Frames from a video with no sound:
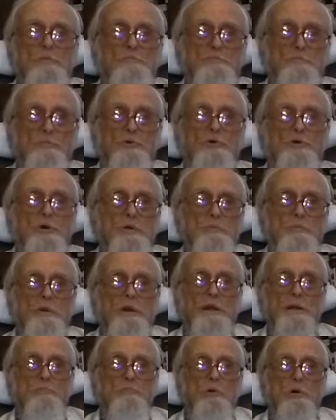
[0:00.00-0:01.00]
They're a pretty
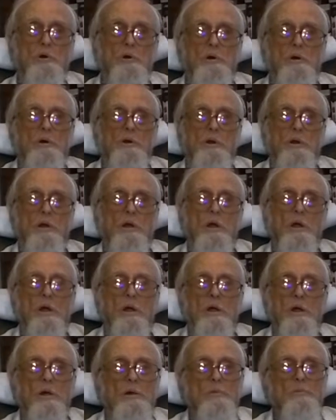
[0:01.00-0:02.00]
big bird.
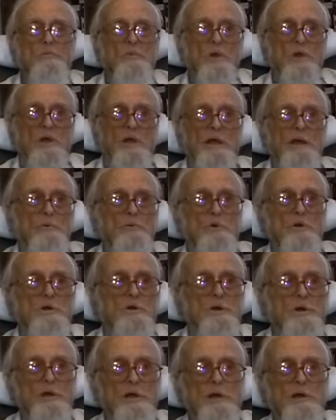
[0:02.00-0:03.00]
It
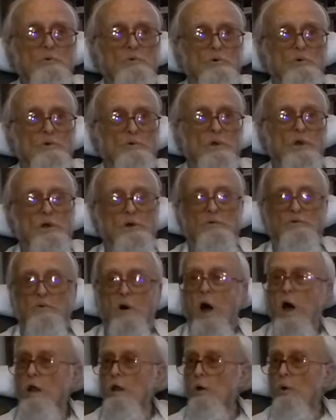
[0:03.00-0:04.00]
would
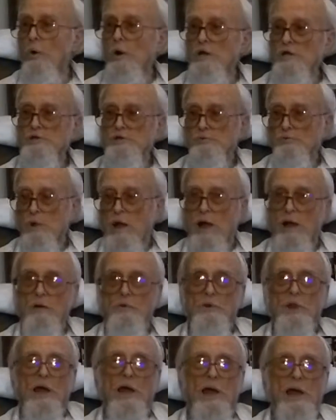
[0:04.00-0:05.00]
follow us
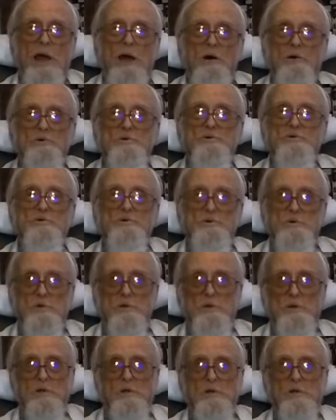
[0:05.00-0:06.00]
around the house.
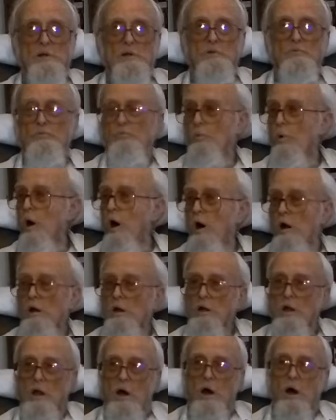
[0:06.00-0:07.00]
It'd
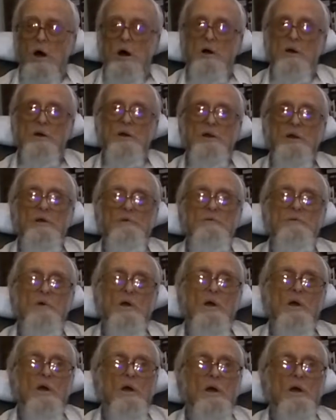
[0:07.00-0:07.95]
walk along and